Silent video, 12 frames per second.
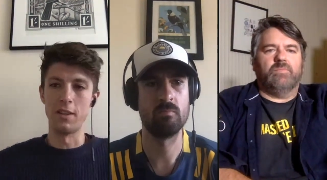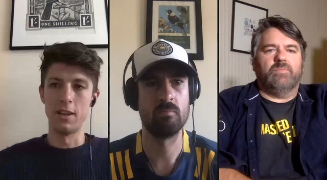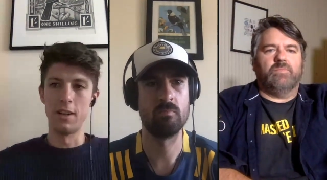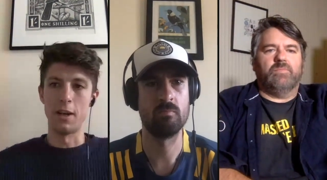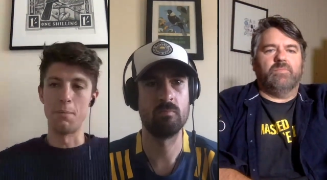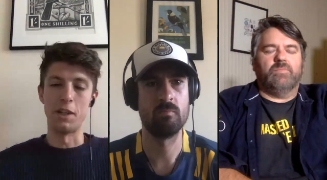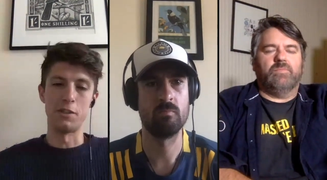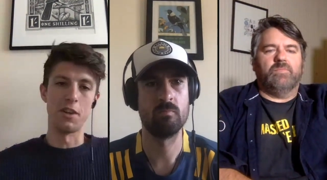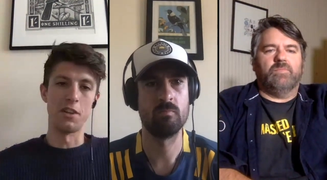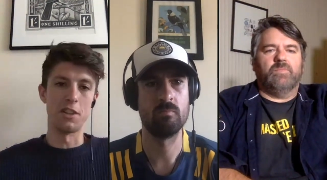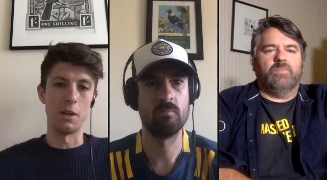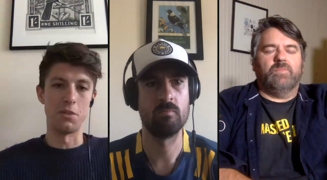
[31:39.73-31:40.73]
Speaker 1: be
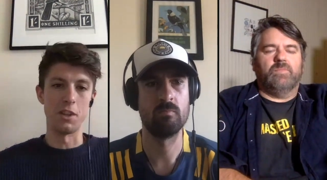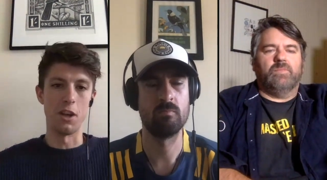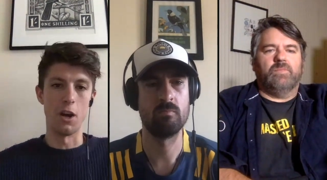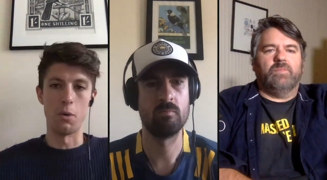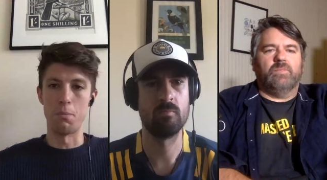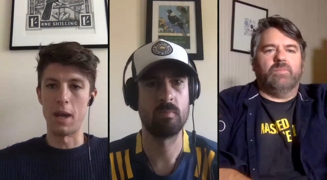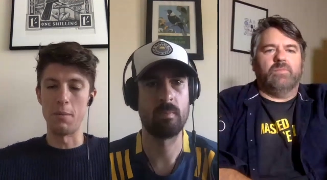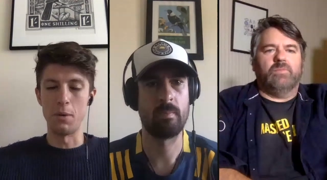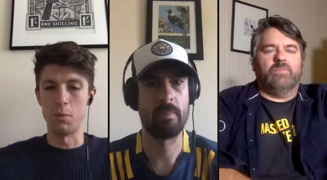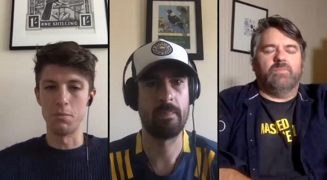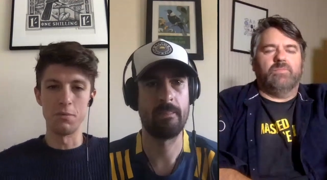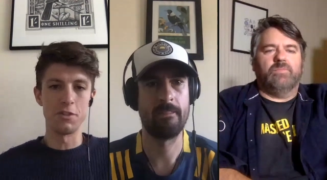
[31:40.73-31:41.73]
a bunch of other teams that go,
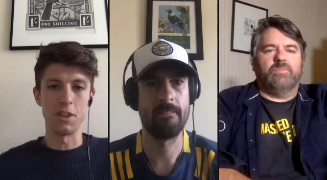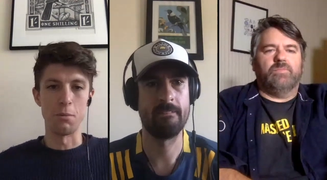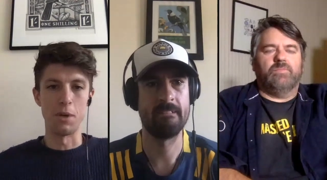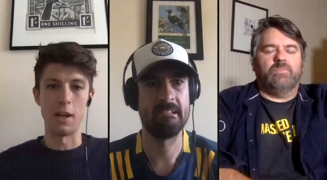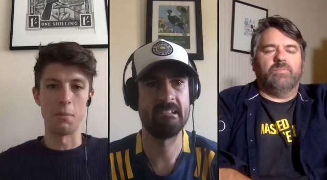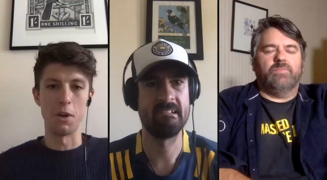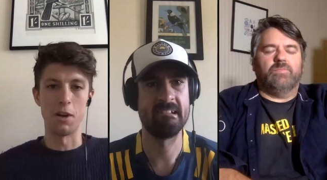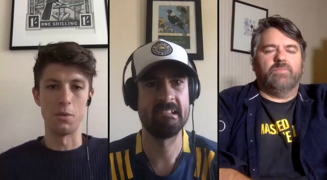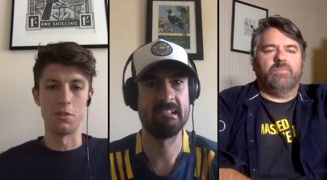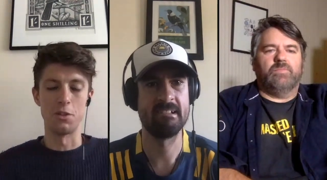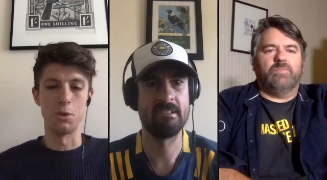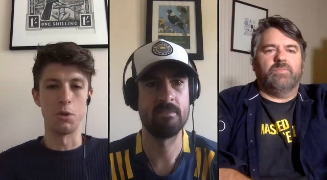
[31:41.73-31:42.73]
and maybe some
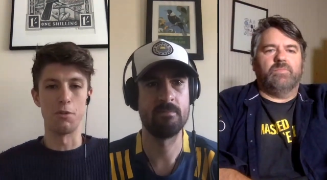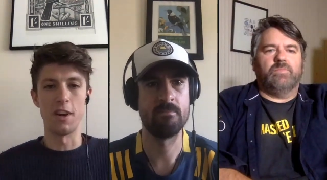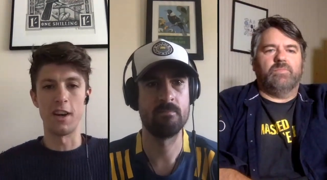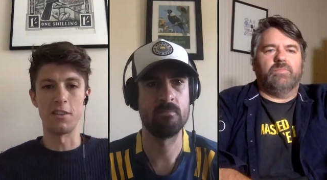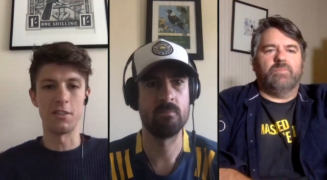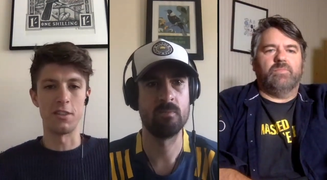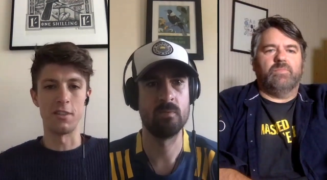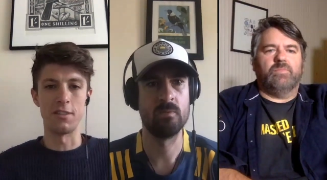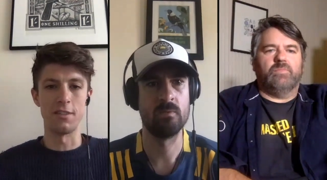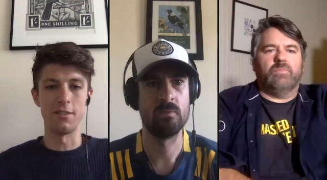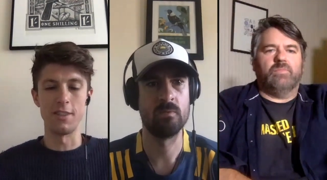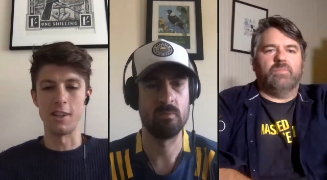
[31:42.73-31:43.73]
random guy wins the Tour de
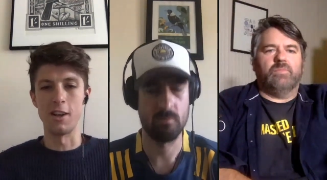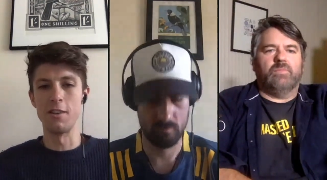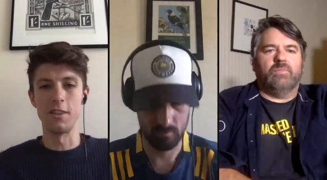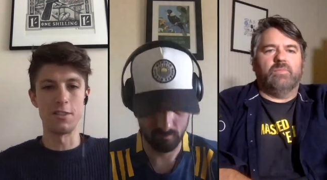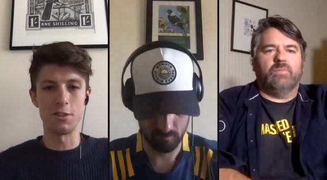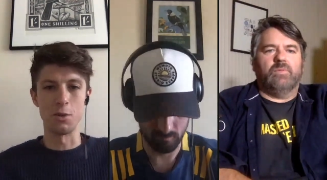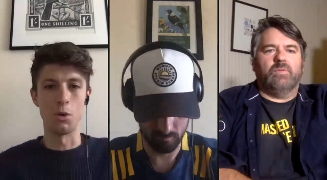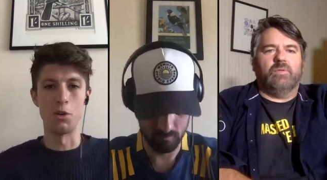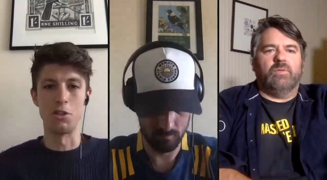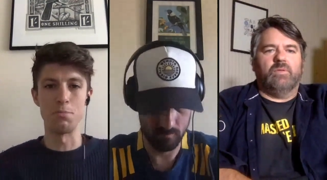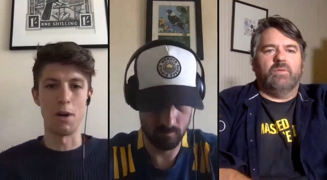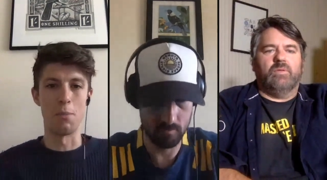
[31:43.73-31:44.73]
France, and you know it's
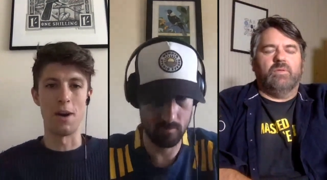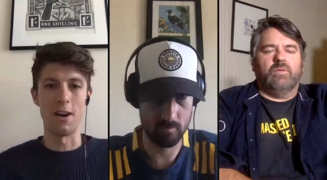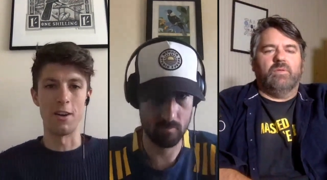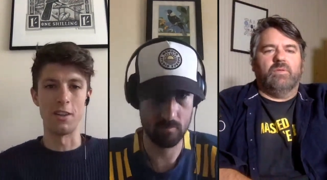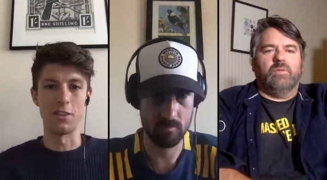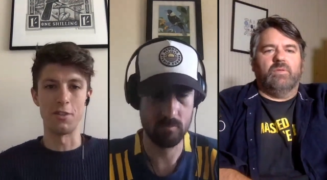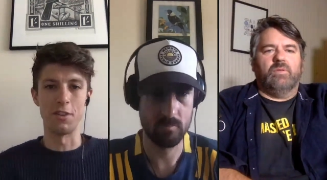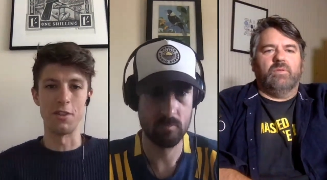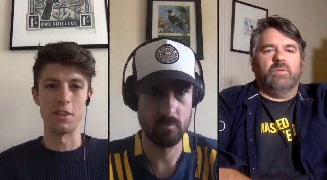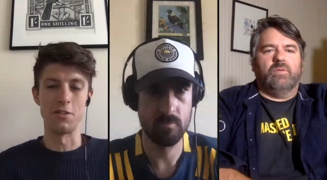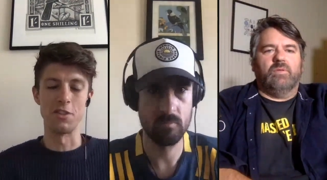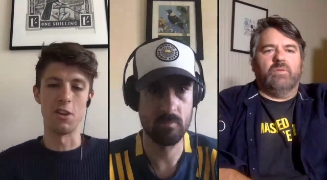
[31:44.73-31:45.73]
still on his
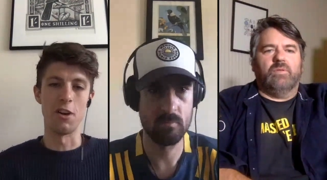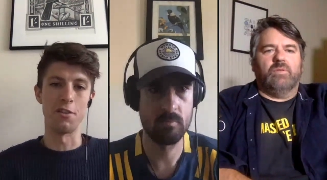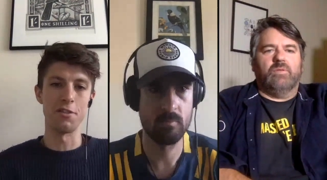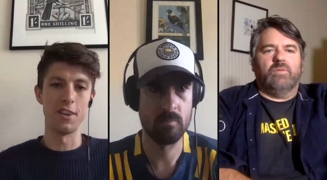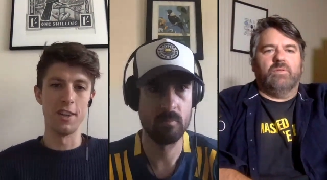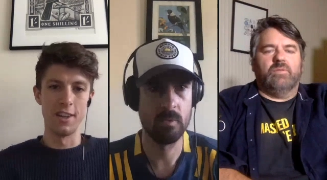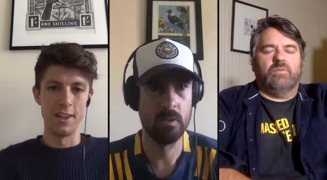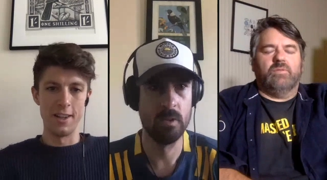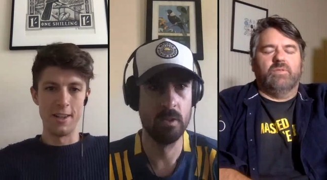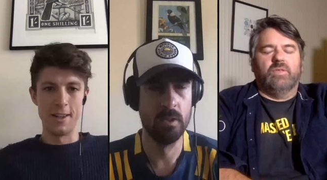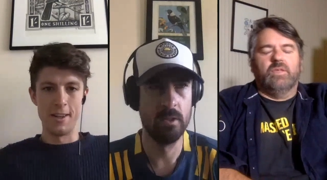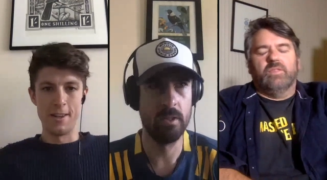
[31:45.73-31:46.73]
palmares for
Speaker 2: the rest of his life.
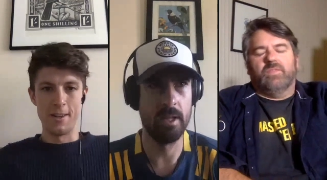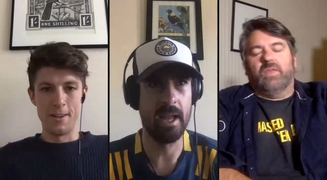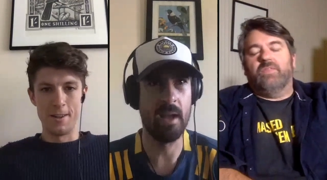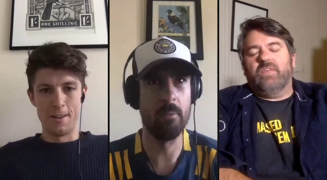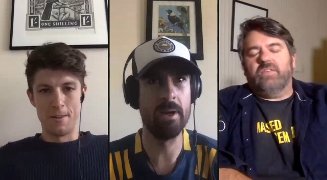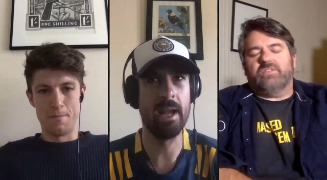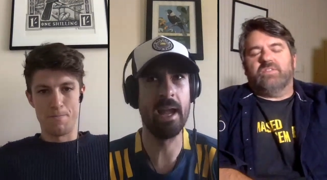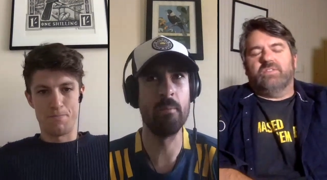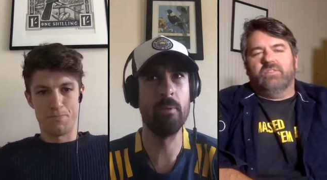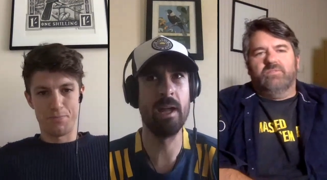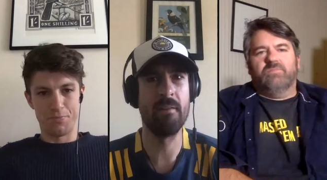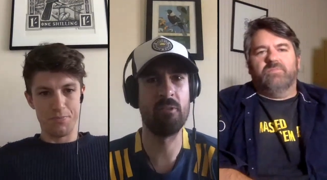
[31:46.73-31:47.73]
Yeah, and, and
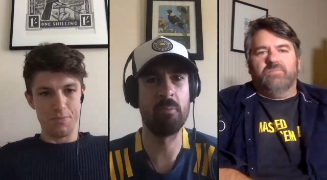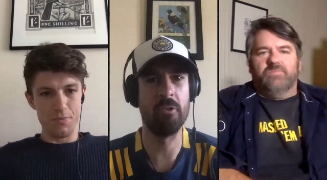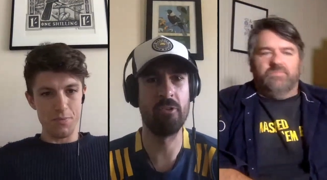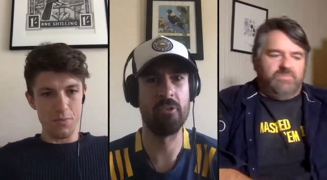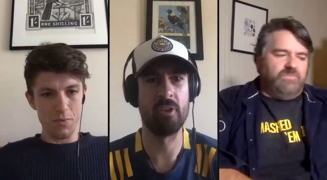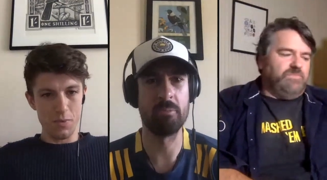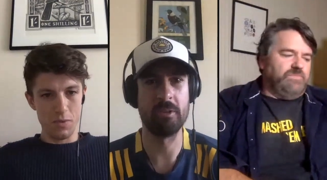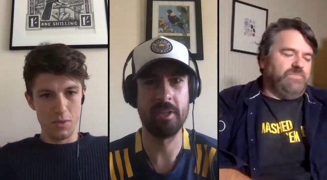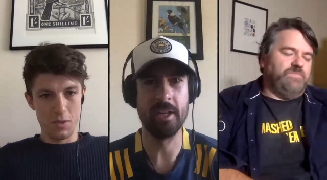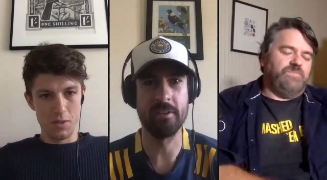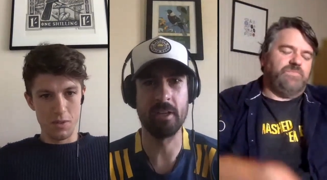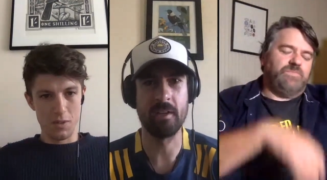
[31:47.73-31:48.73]
we and we have sponsors
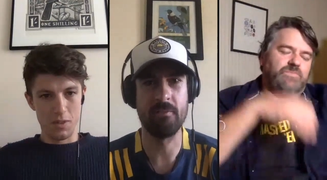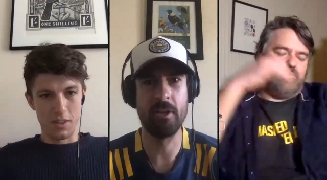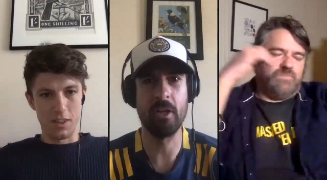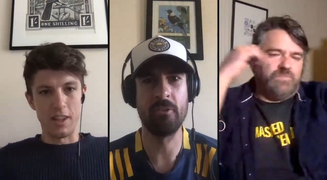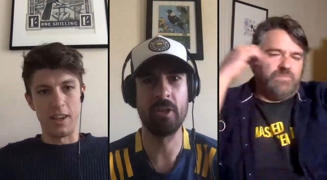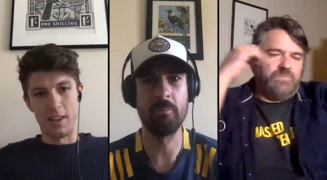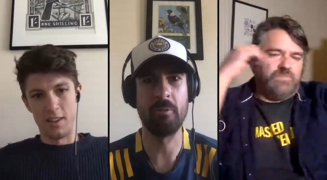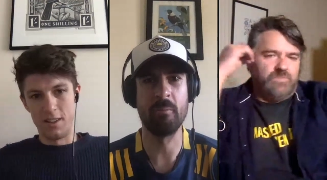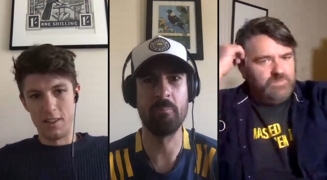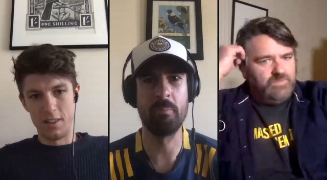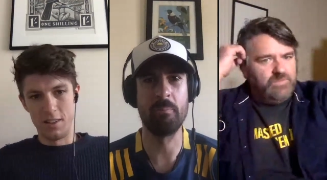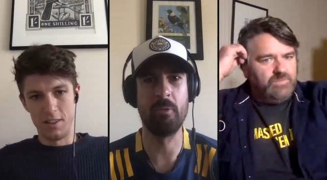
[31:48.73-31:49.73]
to protect. Like if we don't
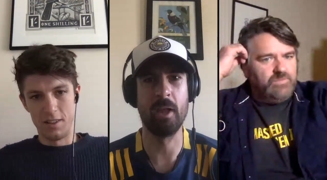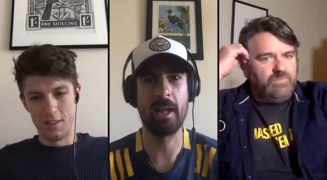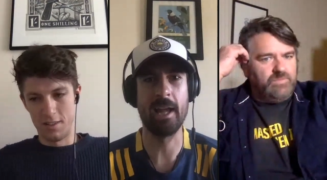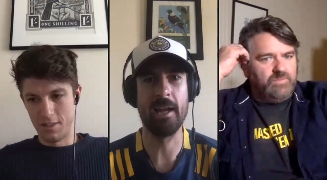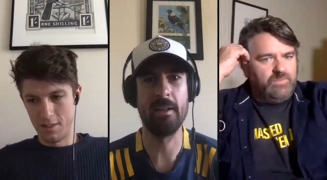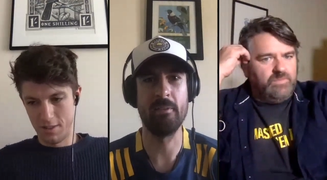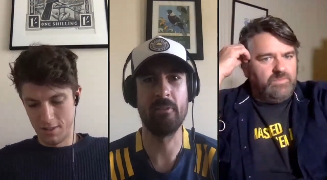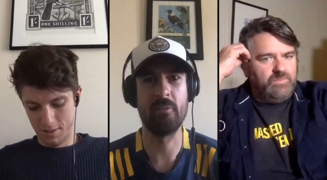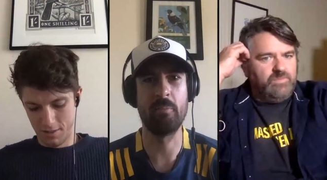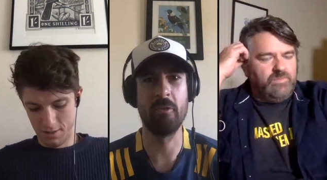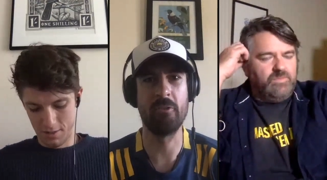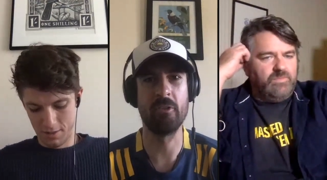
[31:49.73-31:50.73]
yeah. The, like
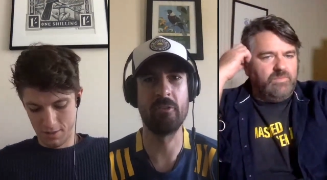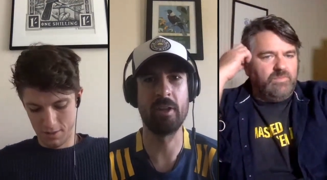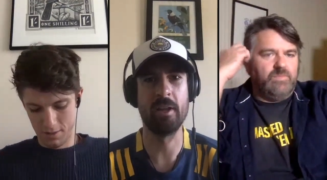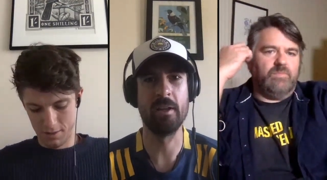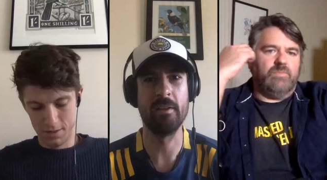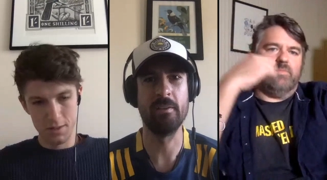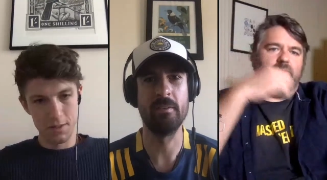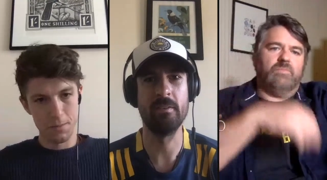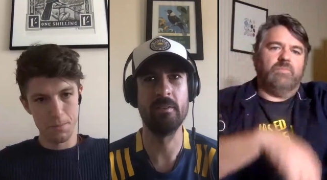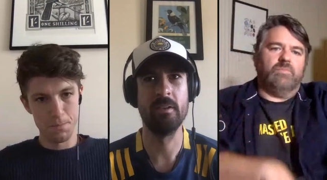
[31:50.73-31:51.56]
our sponsors are